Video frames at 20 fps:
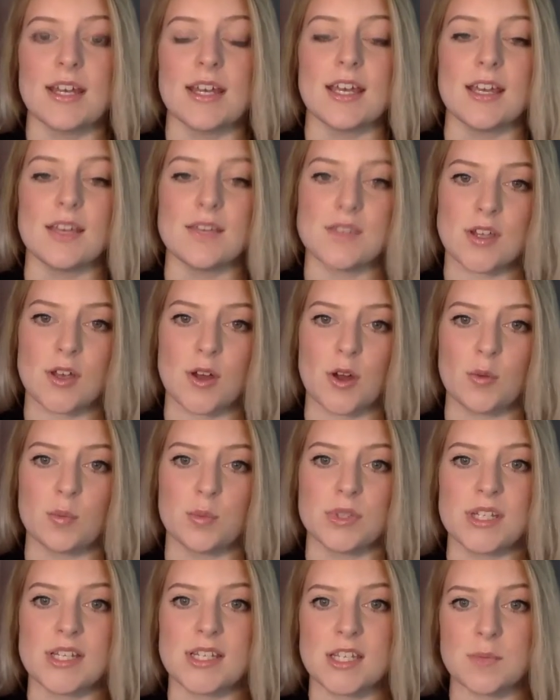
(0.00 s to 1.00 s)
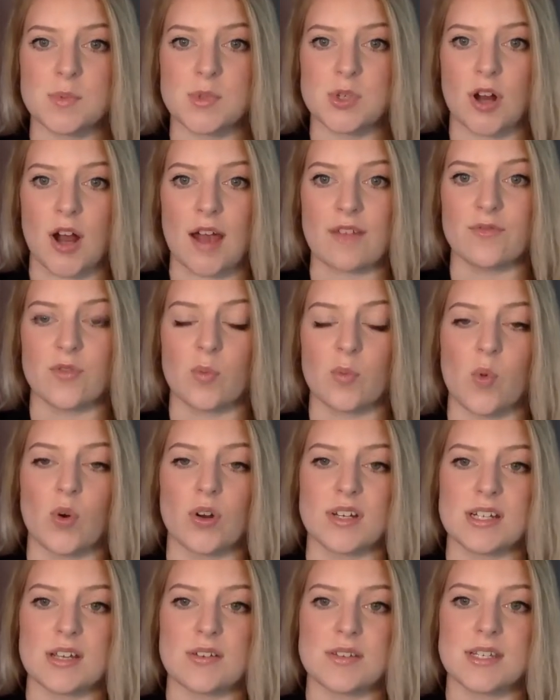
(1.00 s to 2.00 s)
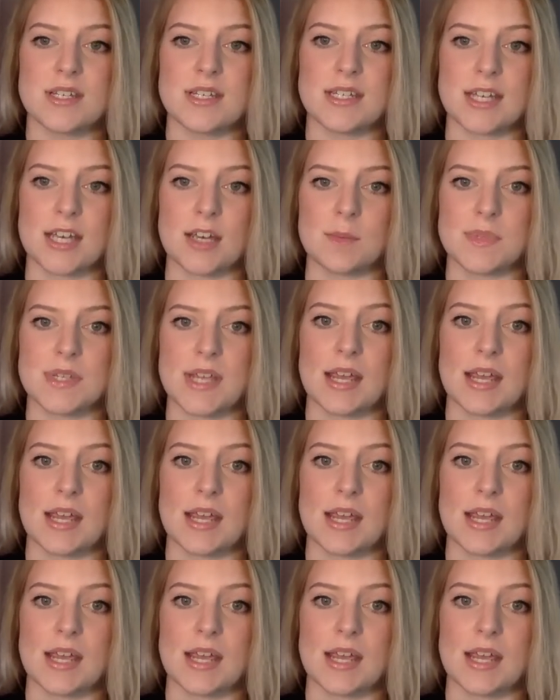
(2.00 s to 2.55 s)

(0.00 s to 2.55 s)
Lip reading: If so, please subscribe for more DLC tips